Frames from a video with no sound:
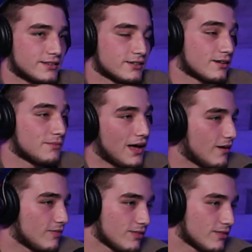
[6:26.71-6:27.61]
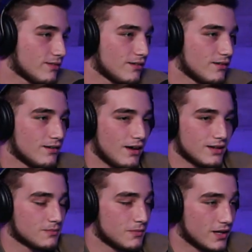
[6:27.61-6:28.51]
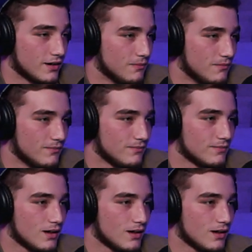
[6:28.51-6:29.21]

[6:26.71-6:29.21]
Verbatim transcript: I took him down I submitted him